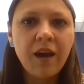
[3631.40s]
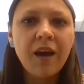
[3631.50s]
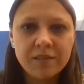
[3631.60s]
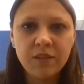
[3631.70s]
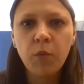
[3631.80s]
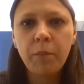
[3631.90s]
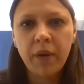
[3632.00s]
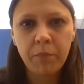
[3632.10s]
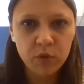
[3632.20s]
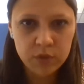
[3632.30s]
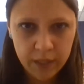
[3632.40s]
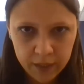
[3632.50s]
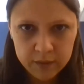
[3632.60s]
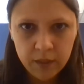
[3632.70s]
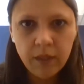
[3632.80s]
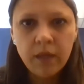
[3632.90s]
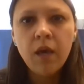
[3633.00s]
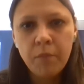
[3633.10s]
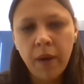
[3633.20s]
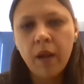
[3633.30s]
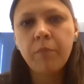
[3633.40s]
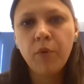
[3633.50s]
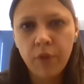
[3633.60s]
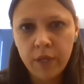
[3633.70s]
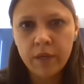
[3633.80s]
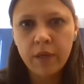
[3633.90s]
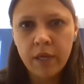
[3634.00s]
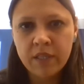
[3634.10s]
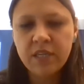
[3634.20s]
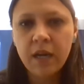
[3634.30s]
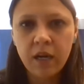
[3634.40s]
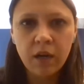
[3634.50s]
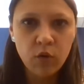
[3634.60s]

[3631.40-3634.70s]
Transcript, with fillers: the use of statistics has been preponderant